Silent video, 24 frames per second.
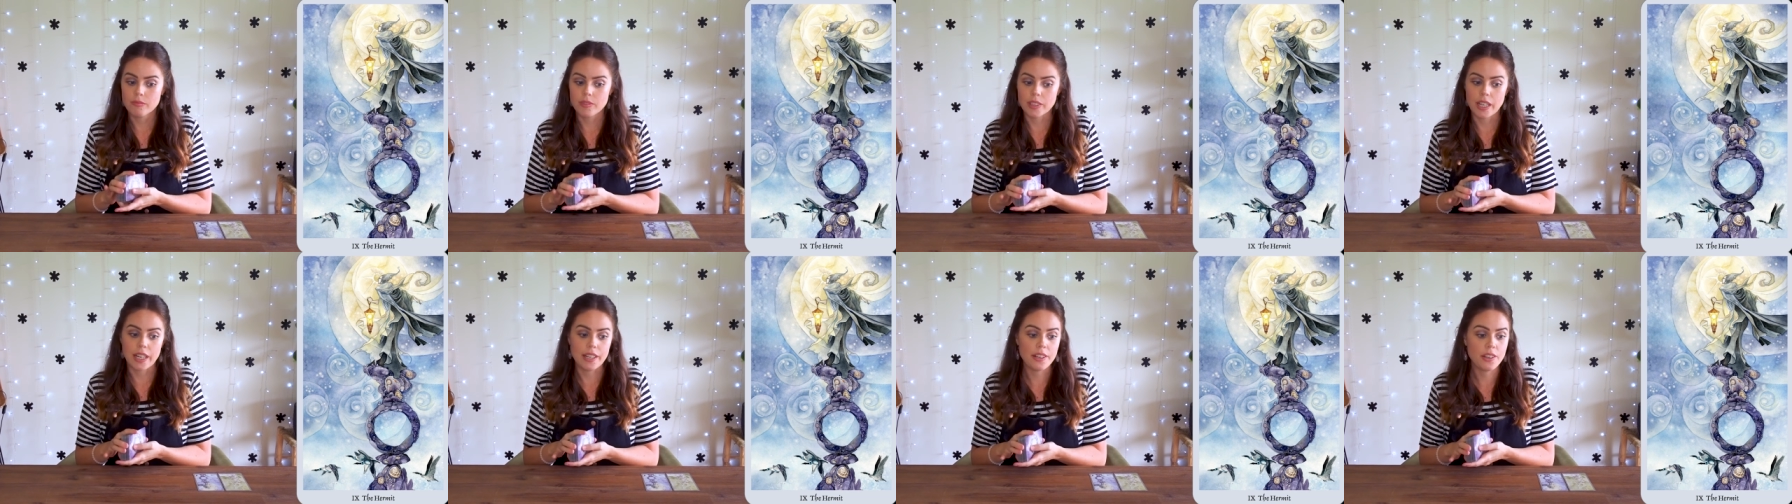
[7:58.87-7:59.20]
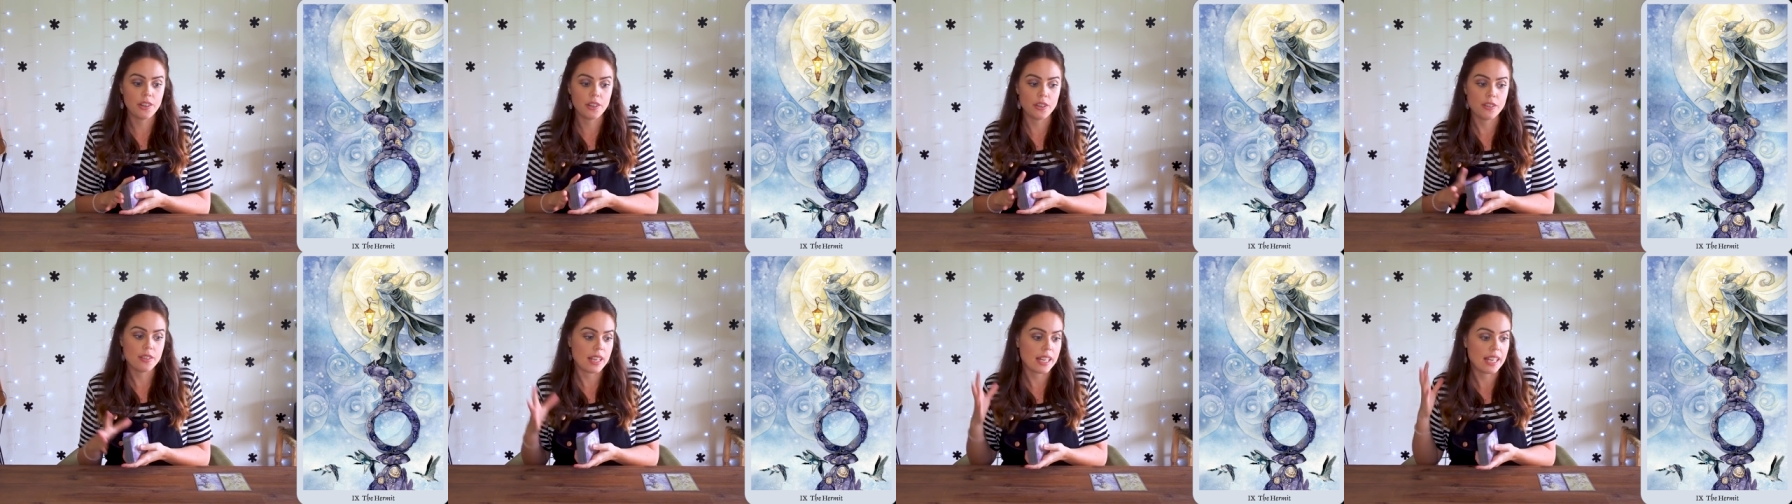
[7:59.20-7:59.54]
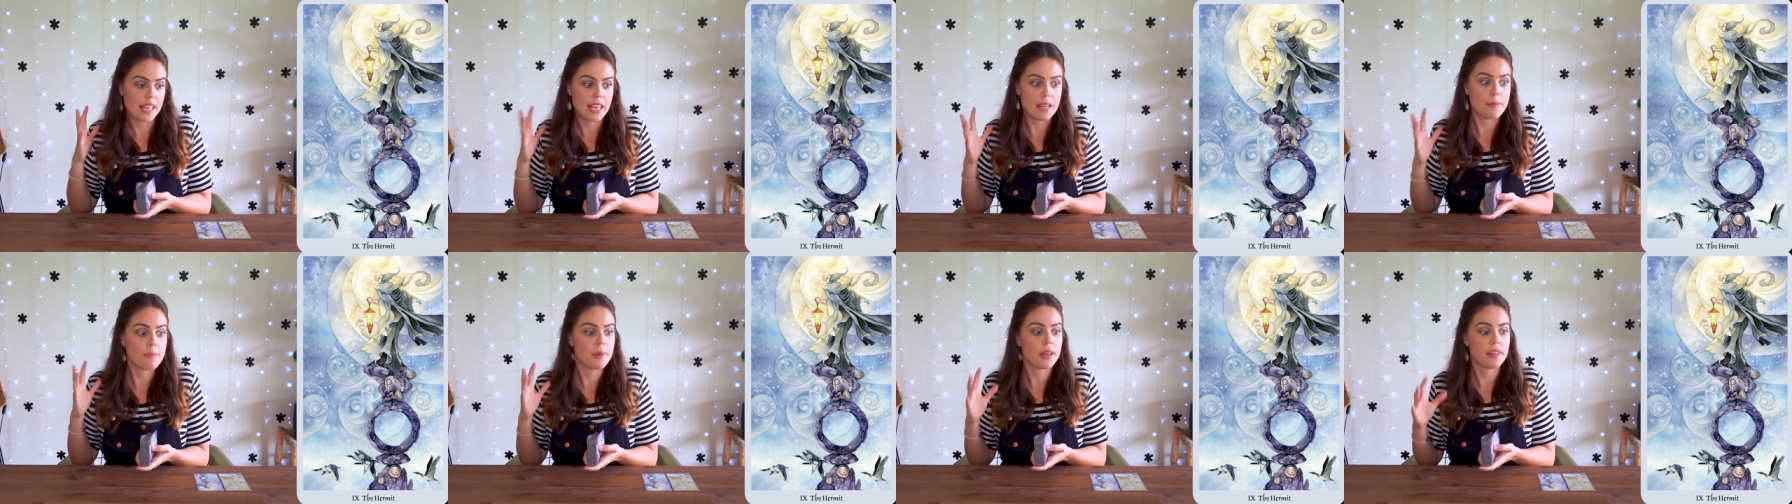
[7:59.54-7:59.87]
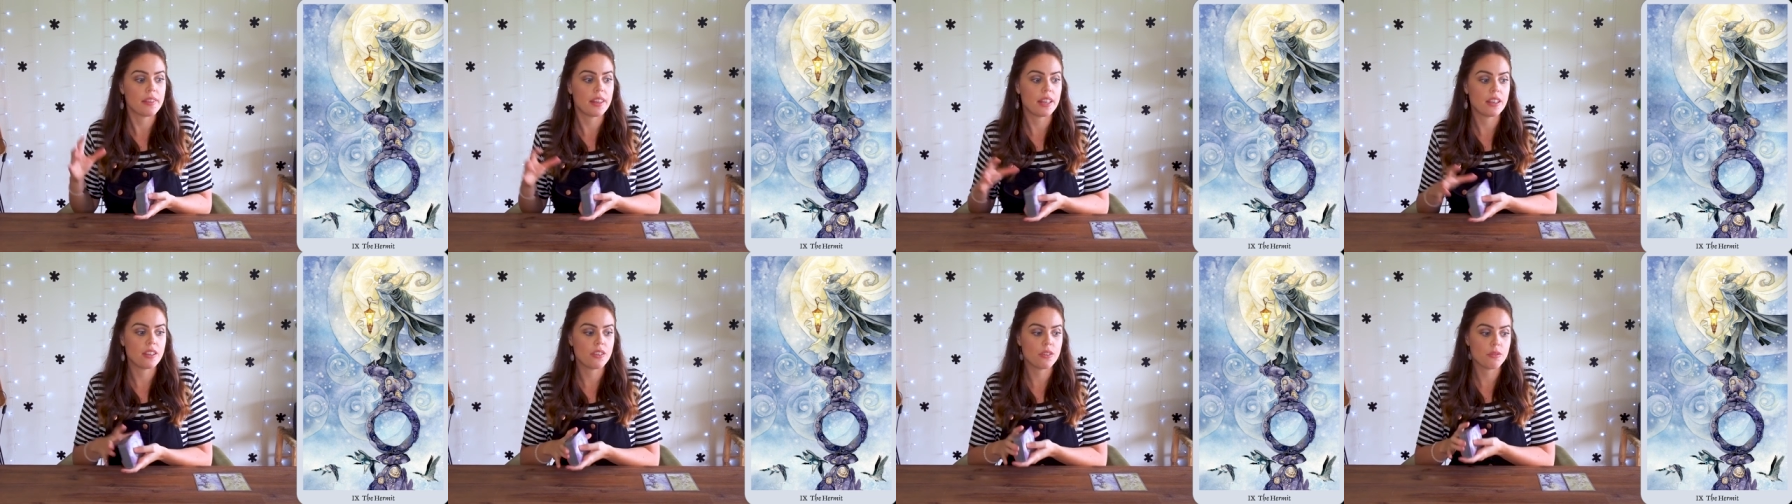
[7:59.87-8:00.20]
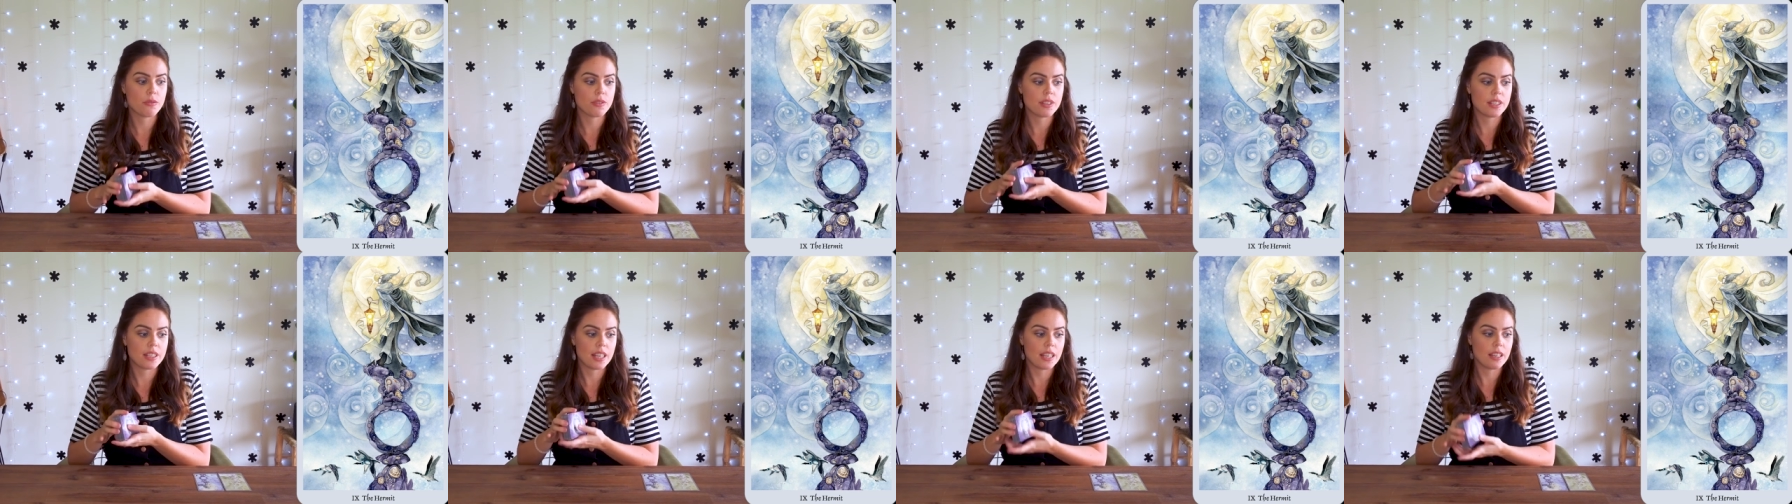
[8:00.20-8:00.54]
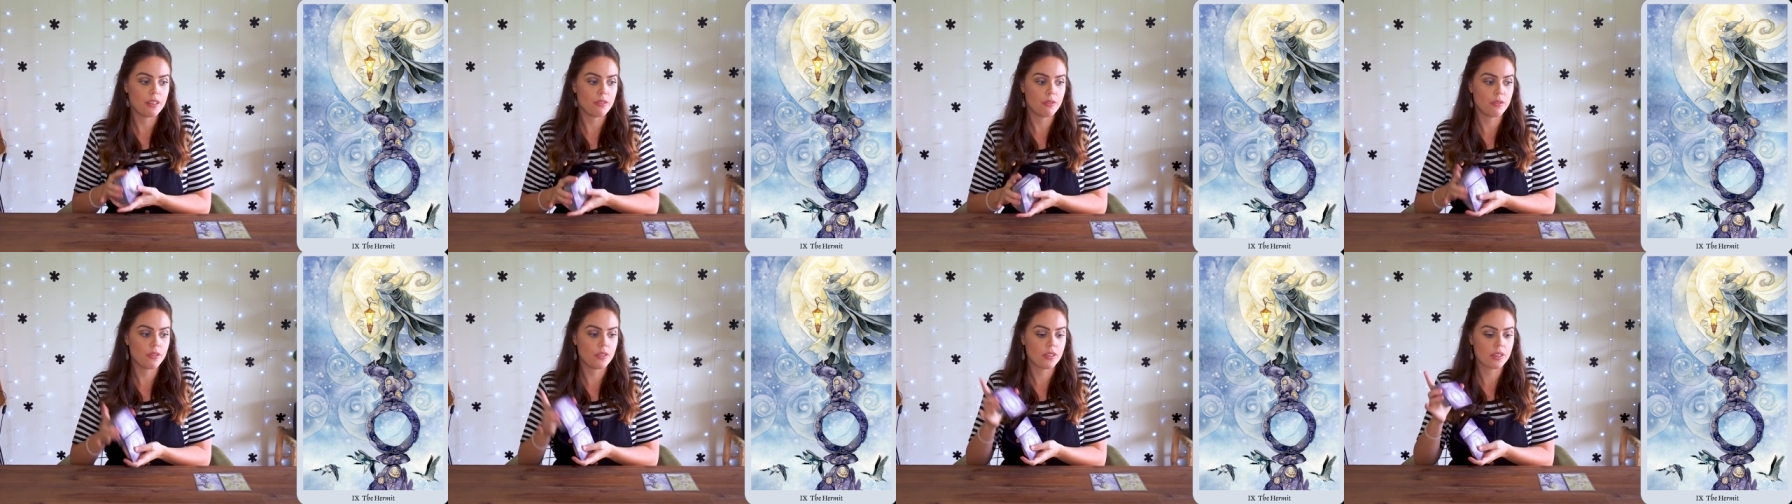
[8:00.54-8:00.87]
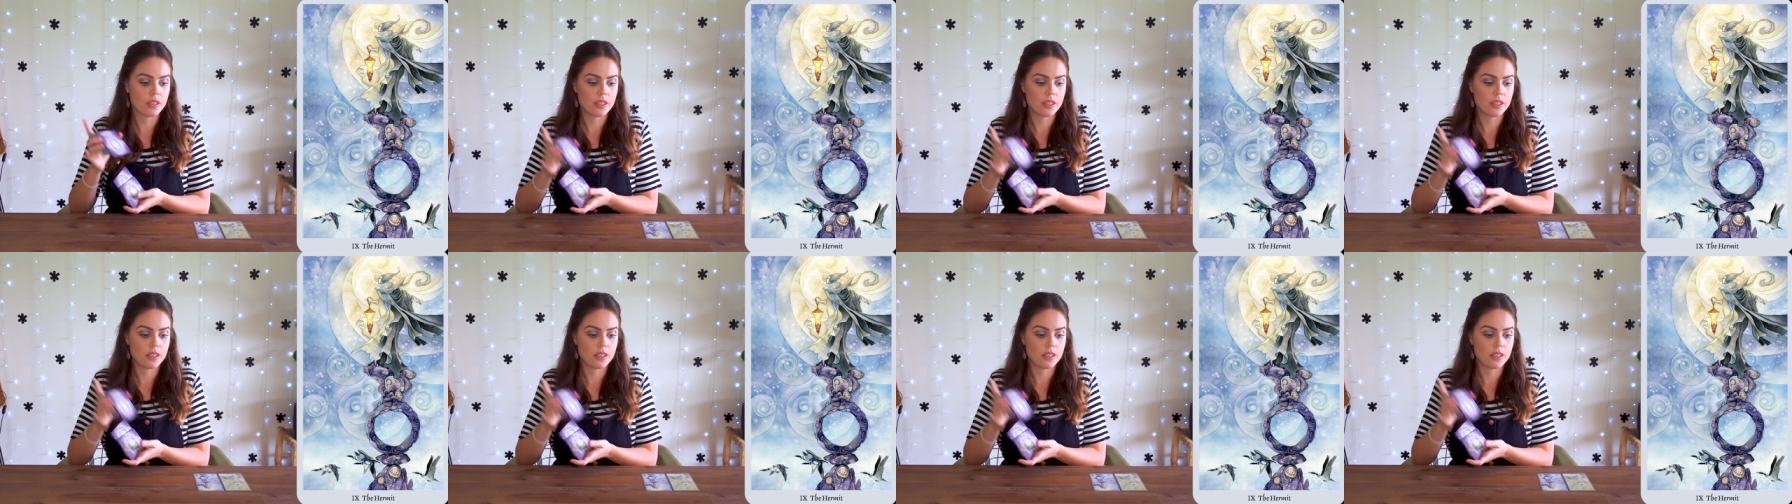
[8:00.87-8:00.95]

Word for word: I don't know, an email that you receive.